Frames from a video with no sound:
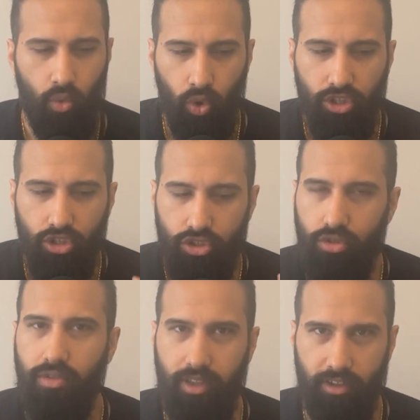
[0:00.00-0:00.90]
When you
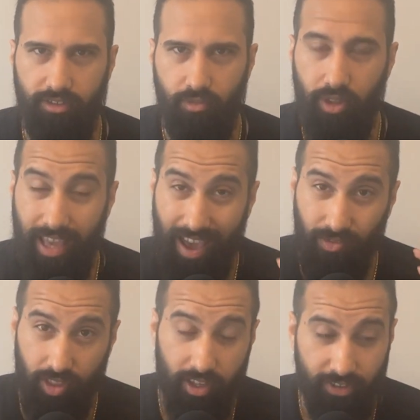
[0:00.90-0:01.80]
do this, when you
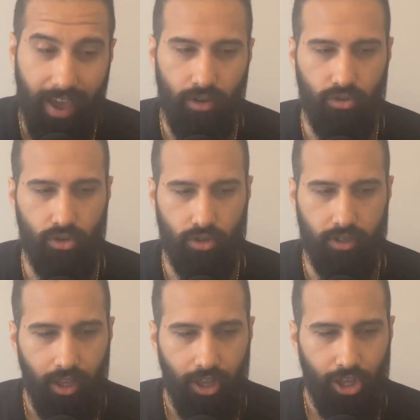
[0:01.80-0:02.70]
have this outlook,